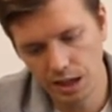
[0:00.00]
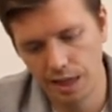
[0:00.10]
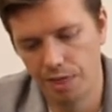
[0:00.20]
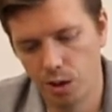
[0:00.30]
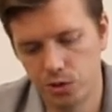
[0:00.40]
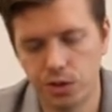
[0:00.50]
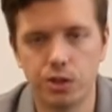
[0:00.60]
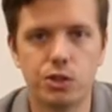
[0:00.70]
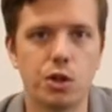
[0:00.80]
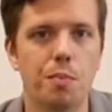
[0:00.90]
And those are the
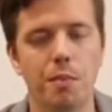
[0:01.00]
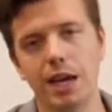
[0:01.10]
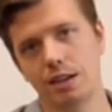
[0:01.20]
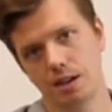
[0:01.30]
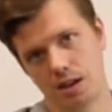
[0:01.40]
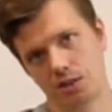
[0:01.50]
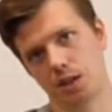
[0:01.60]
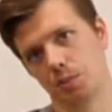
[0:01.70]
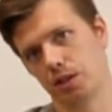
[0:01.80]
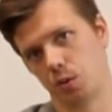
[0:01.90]
two main
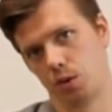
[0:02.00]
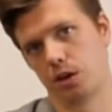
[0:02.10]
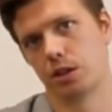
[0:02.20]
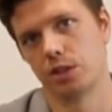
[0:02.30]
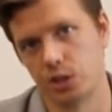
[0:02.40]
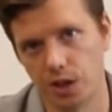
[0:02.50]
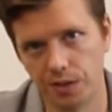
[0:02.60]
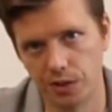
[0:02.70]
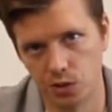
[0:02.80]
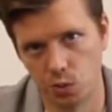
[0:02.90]
concepts that we're going to touch
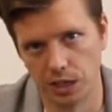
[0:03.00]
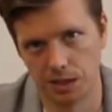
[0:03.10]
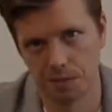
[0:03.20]
on this week.